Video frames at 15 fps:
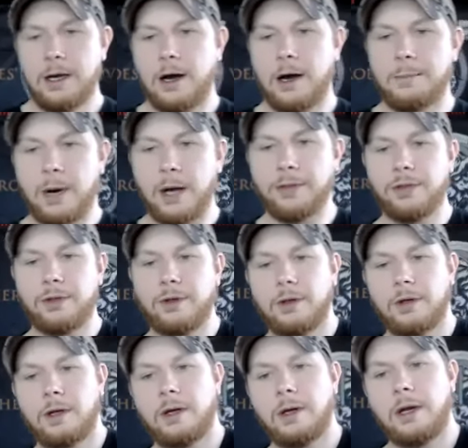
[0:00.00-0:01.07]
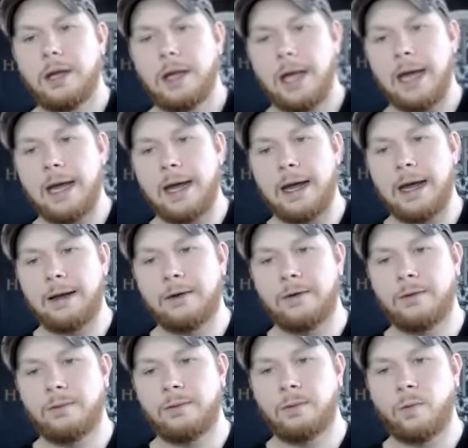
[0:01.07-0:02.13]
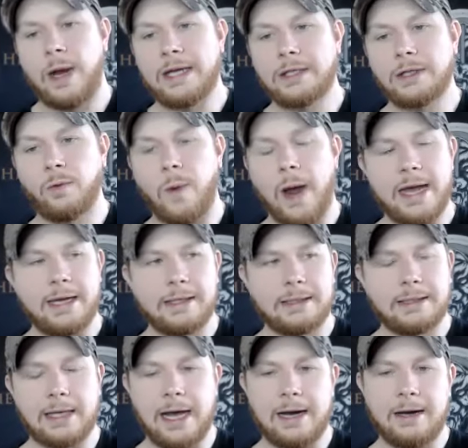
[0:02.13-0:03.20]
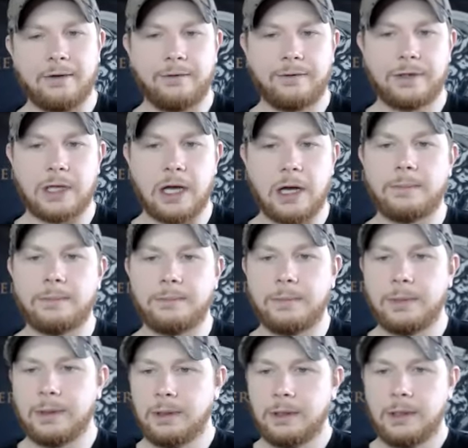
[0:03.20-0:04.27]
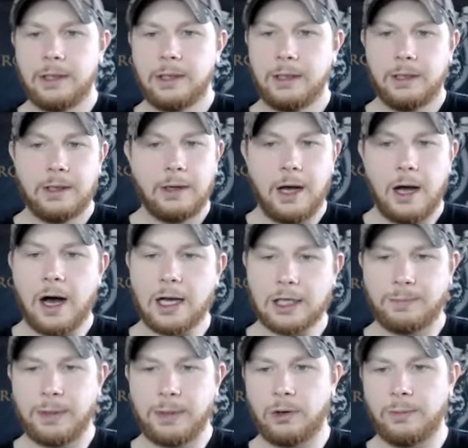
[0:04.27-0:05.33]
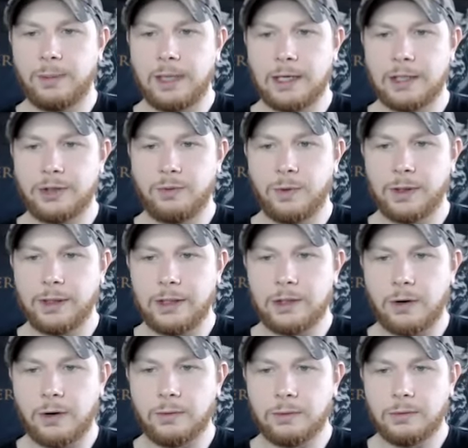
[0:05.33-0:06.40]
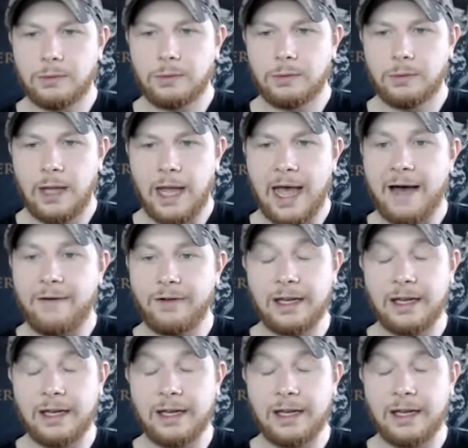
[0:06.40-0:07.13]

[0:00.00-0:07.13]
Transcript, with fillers: a month and waste away inside of some hospital because you really don't have